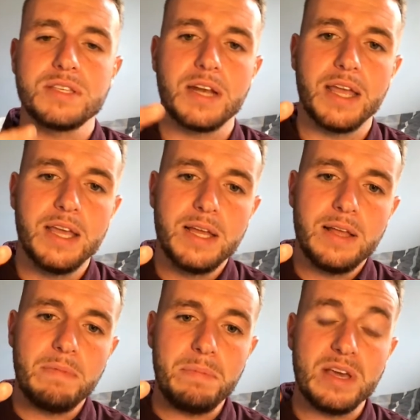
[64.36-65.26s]
and I
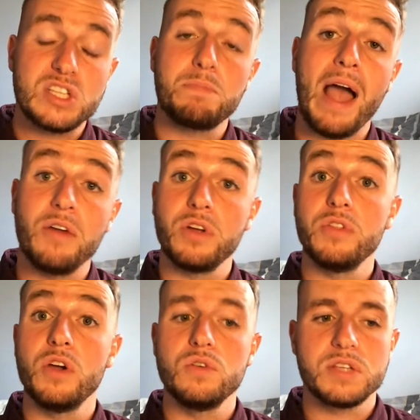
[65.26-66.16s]
maybe expound on
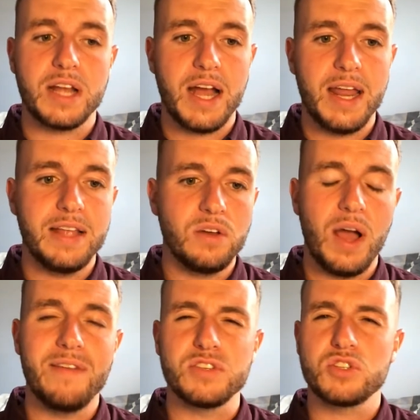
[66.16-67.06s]
those, and I don't
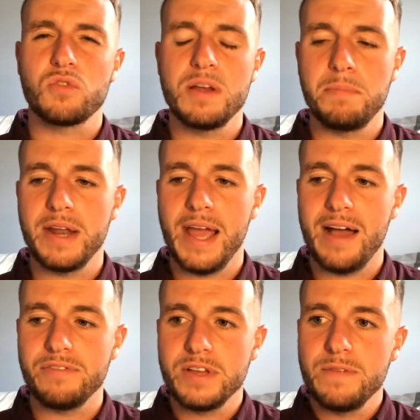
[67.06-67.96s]
have a script, but I
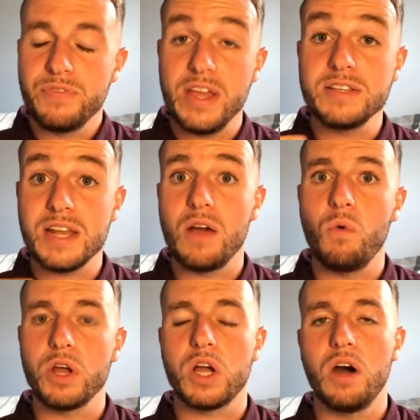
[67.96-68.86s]
have things that I
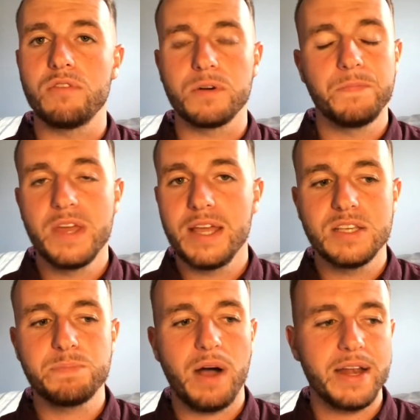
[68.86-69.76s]
want to cover. In
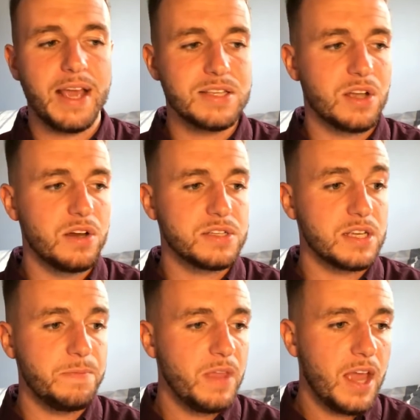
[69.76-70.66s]
this podcast,
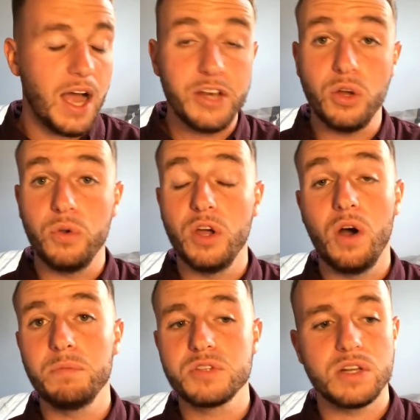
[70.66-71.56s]
honestly, I don't know.
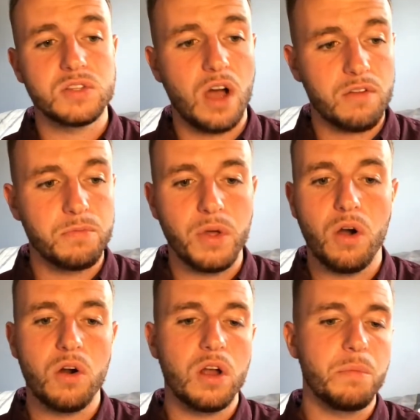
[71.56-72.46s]
I'm just going to talk from the
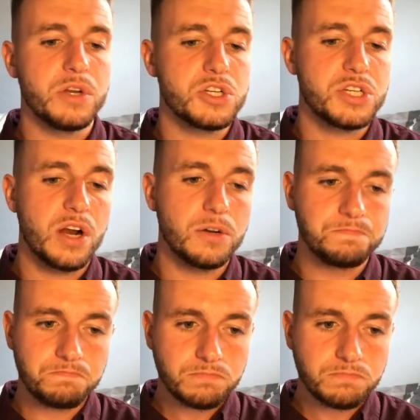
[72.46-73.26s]
heart. I'm going to share